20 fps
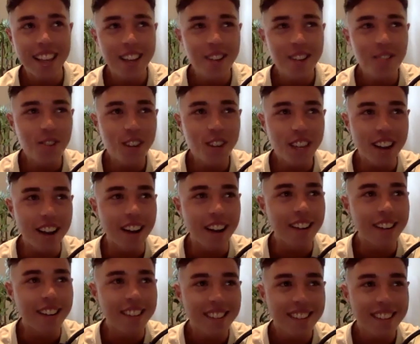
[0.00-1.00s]
well, you
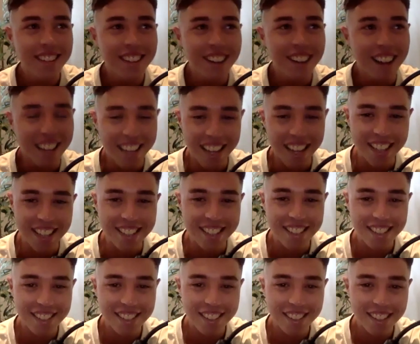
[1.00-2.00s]
know, I
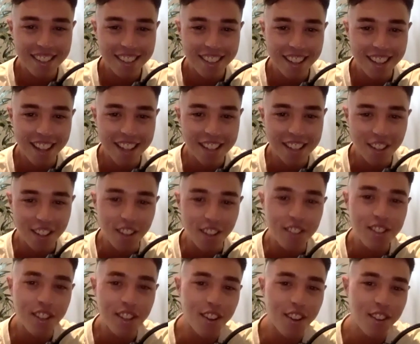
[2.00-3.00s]
guess it's not
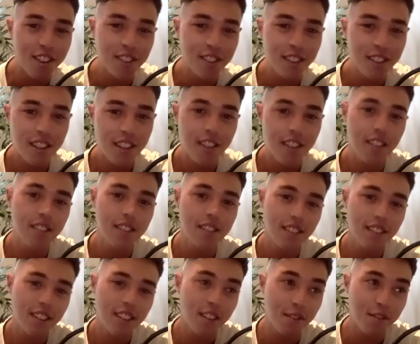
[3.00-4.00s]
so
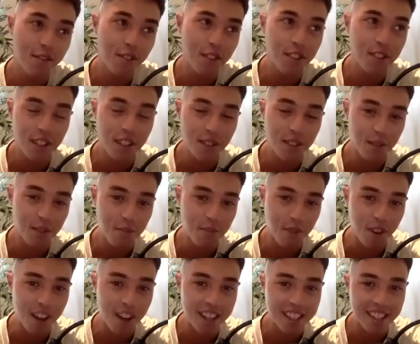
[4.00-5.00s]
confusing or
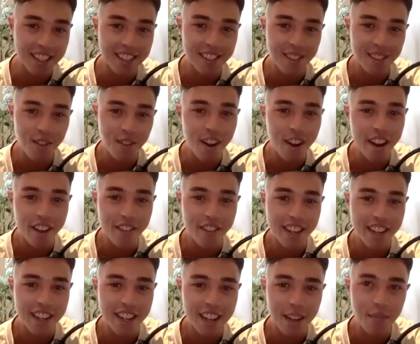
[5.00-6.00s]
surprising as to why I've
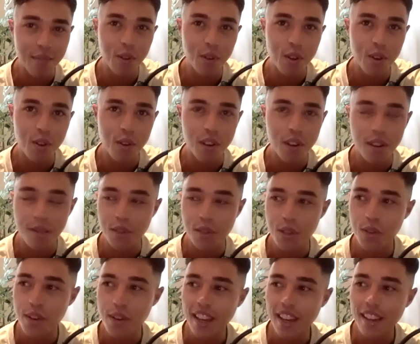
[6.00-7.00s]
ended up doing what I'm
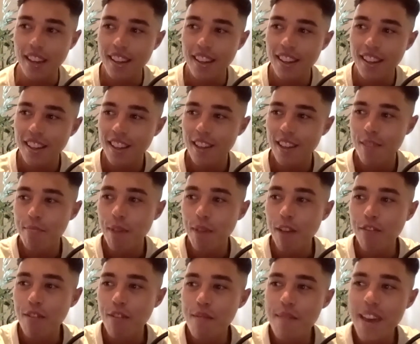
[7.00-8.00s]
doing. But
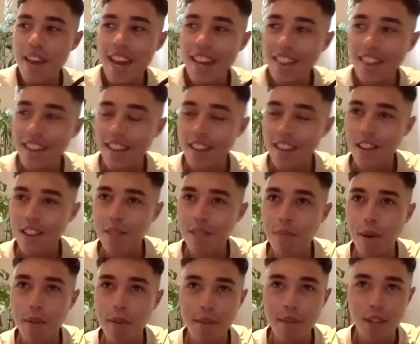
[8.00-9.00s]
for me, the
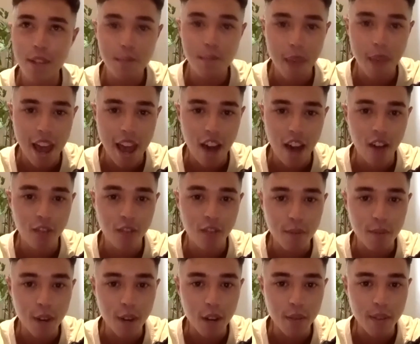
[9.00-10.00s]
probably the most powerful
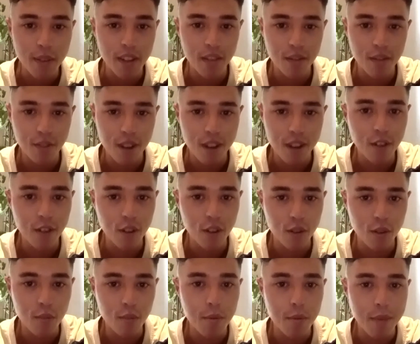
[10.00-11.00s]
moment in front of a
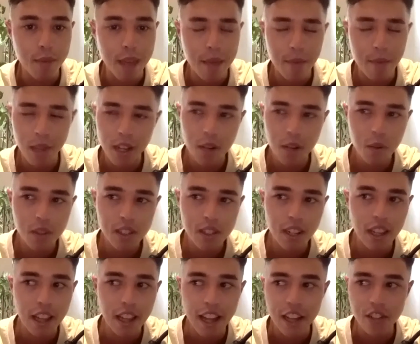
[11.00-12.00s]
group of people, and it wasn't
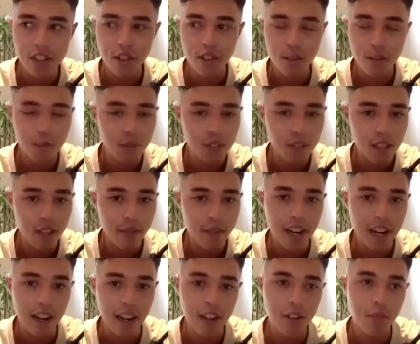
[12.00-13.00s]
a large group, it was only about
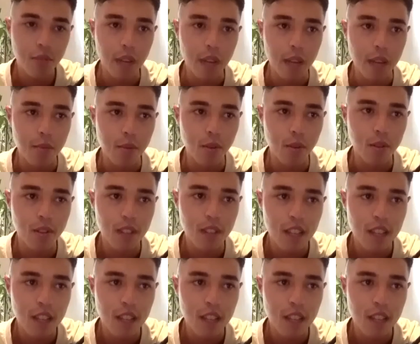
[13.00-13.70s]
100 people,